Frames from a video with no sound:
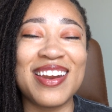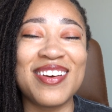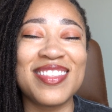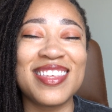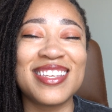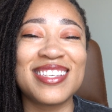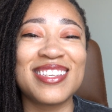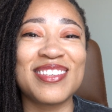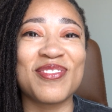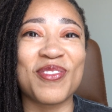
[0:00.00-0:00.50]
know
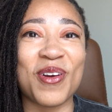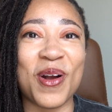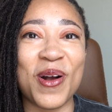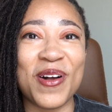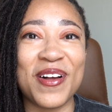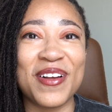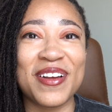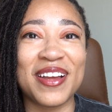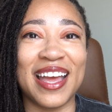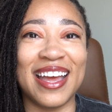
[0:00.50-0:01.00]
this is
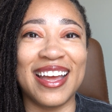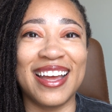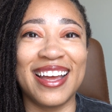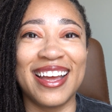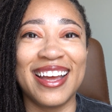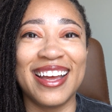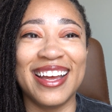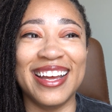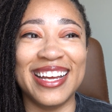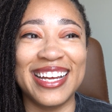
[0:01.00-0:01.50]
wrong.
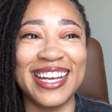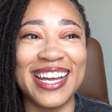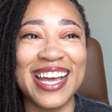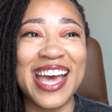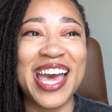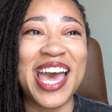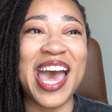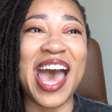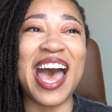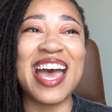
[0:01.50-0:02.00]

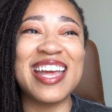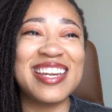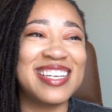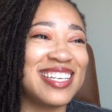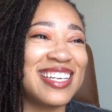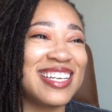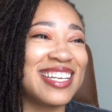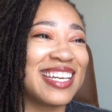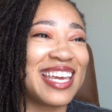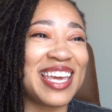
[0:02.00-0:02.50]
I
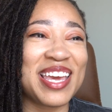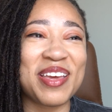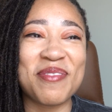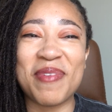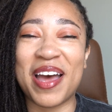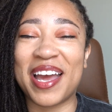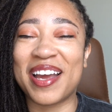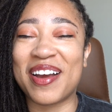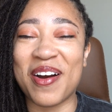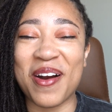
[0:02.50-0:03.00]
didn't get
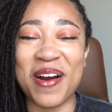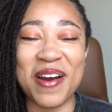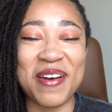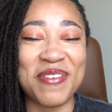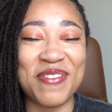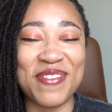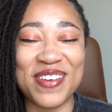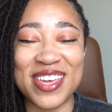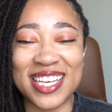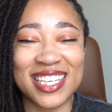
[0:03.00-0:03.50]
my car
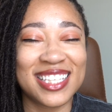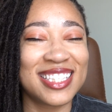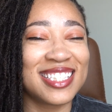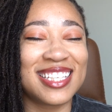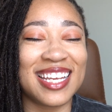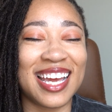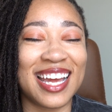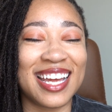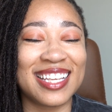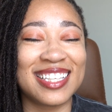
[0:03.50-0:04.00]

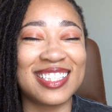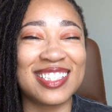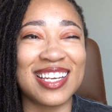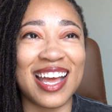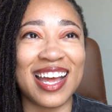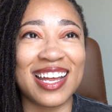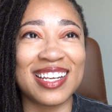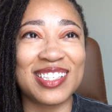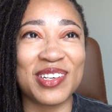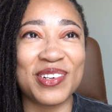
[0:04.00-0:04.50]
fixed.
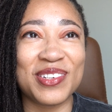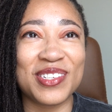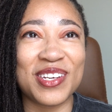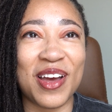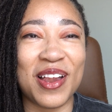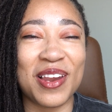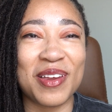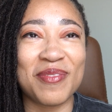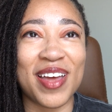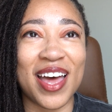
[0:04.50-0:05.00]
I told
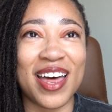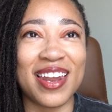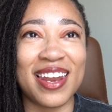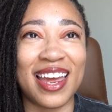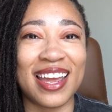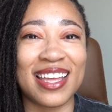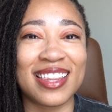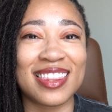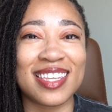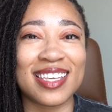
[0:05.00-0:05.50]
y'all about
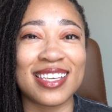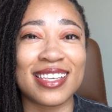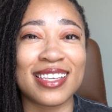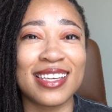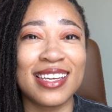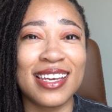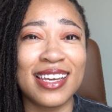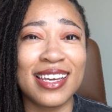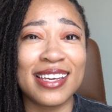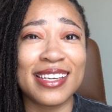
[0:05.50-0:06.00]
like the
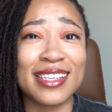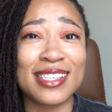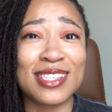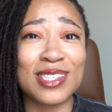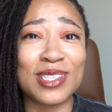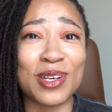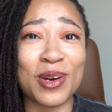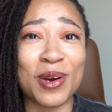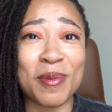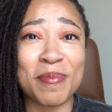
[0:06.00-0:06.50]

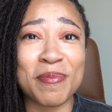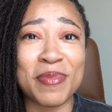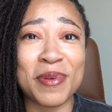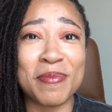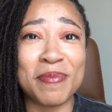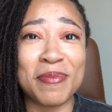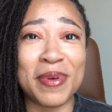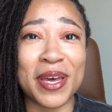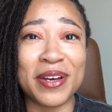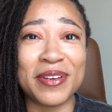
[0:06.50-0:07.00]
SERP
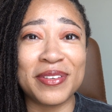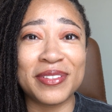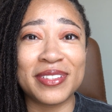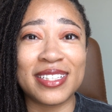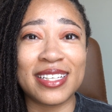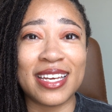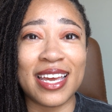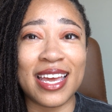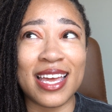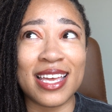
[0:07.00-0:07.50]

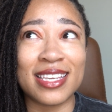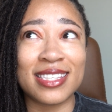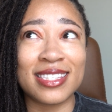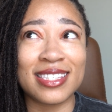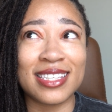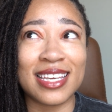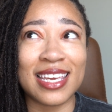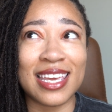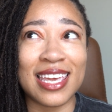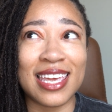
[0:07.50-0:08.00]
belt,
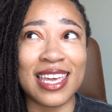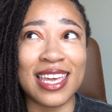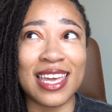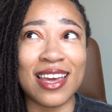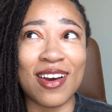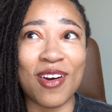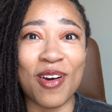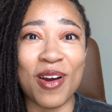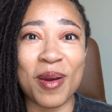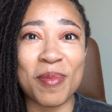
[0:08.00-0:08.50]

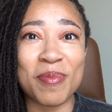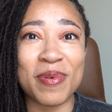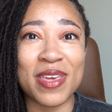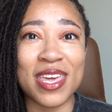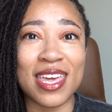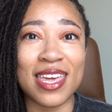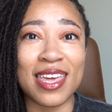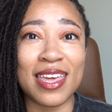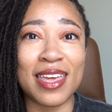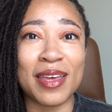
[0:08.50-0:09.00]

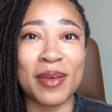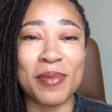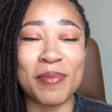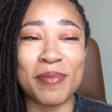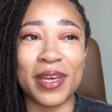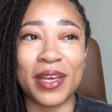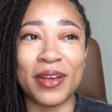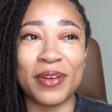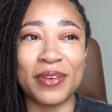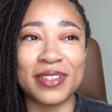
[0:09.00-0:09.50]
SERP
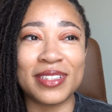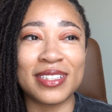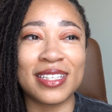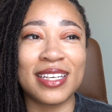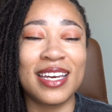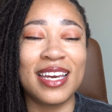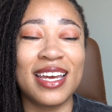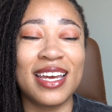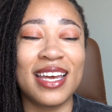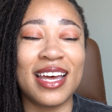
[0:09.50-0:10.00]
belt,
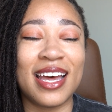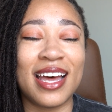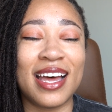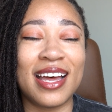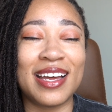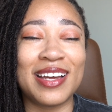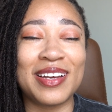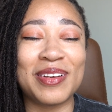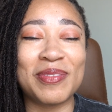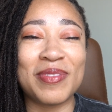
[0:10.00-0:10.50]

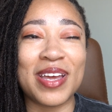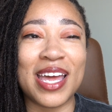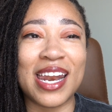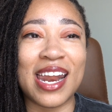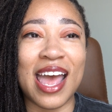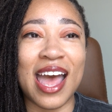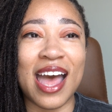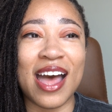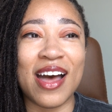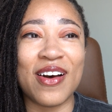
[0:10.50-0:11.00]
and
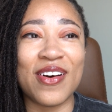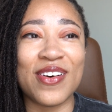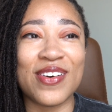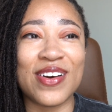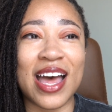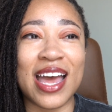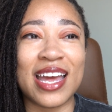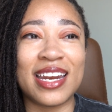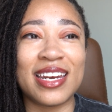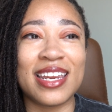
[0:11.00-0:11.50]

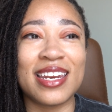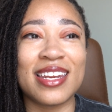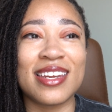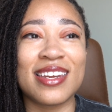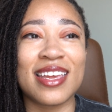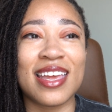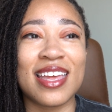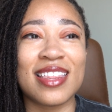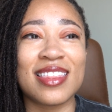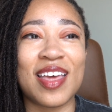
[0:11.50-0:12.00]
how I needed
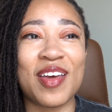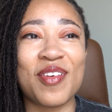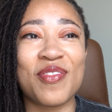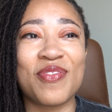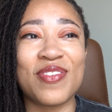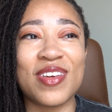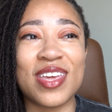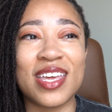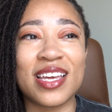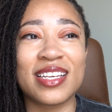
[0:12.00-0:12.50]
to get
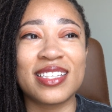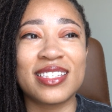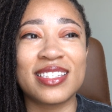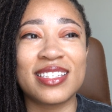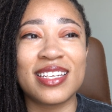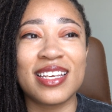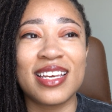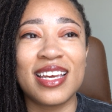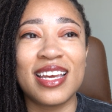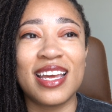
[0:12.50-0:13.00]
that
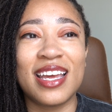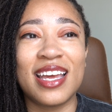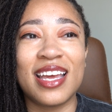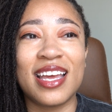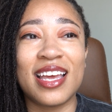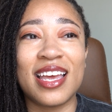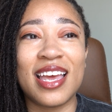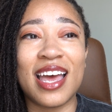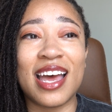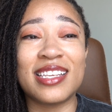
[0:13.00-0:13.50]
fixed.
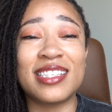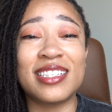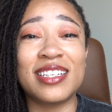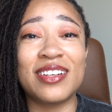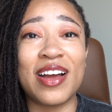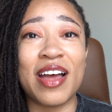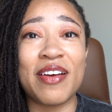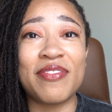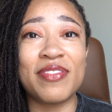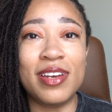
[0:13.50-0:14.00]
I
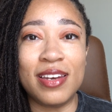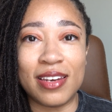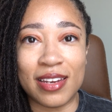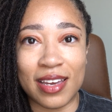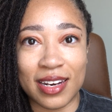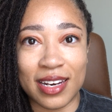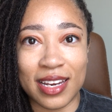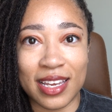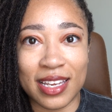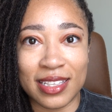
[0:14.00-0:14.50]
still haven't
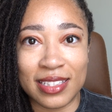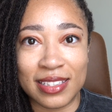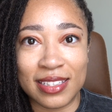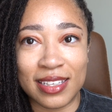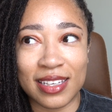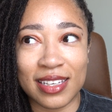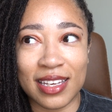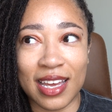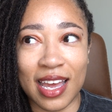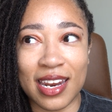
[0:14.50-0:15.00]
done it.
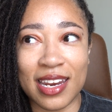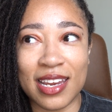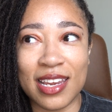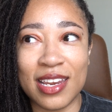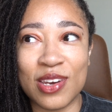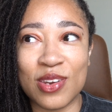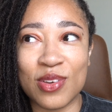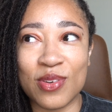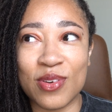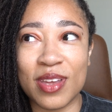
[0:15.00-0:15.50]
I
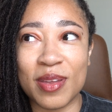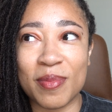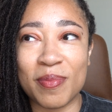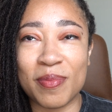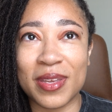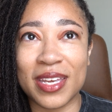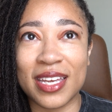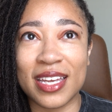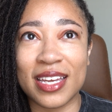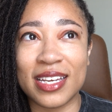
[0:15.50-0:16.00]
didn't do it
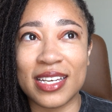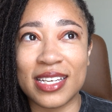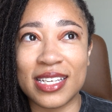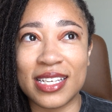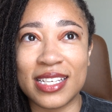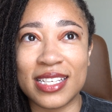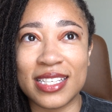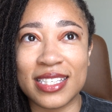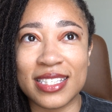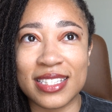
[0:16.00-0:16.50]

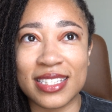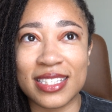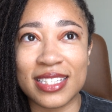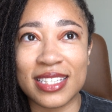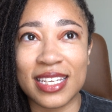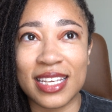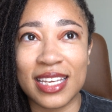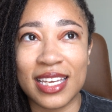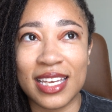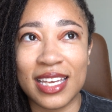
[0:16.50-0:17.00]

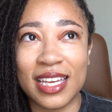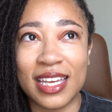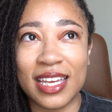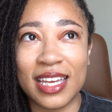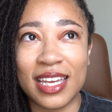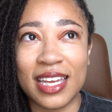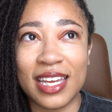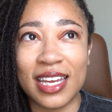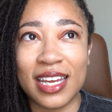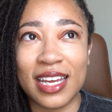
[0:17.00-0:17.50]
because
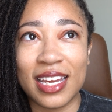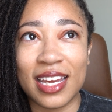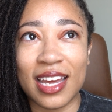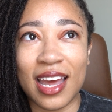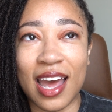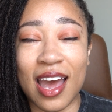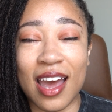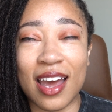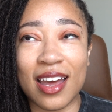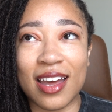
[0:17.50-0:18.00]

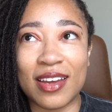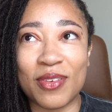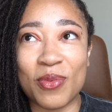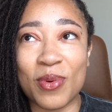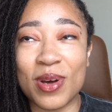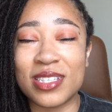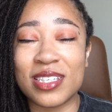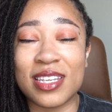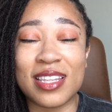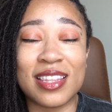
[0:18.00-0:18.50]
I
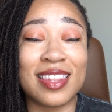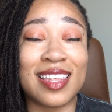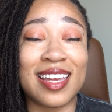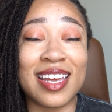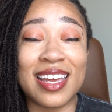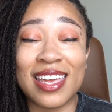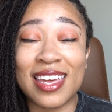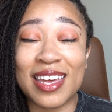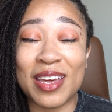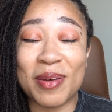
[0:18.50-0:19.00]
wasn't
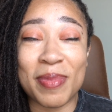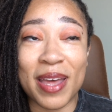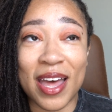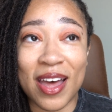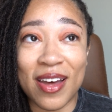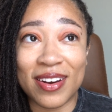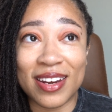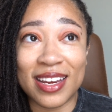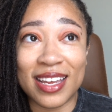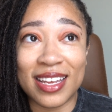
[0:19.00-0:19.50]
thinking
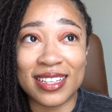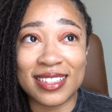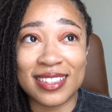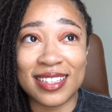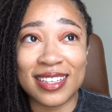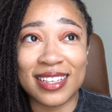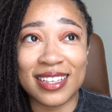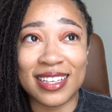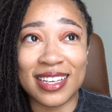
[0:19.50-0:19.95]
about it.